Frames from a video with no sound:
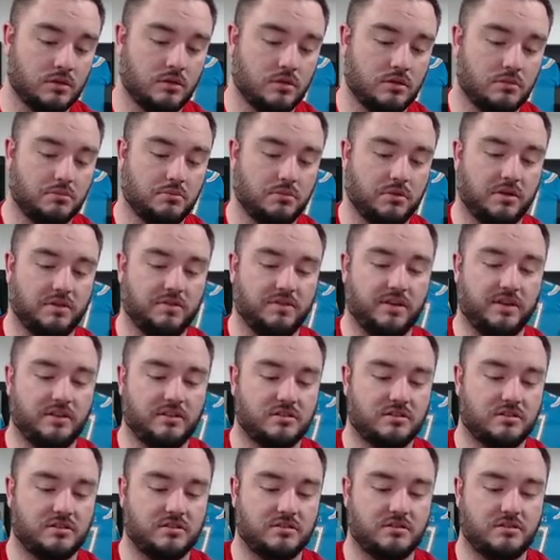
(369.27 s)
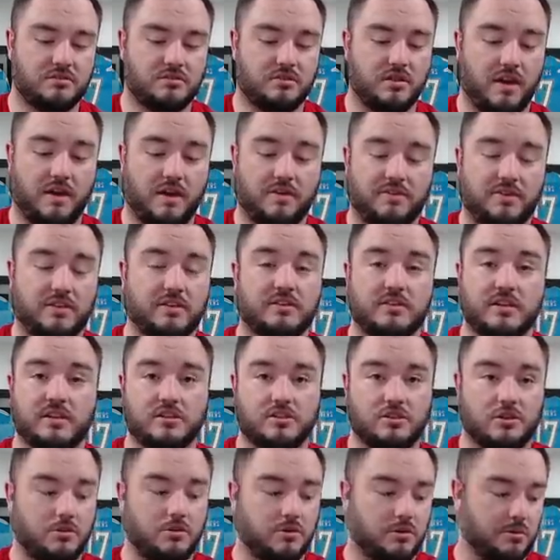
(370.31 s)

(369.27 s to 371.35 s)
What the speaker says: But if these 10s all want to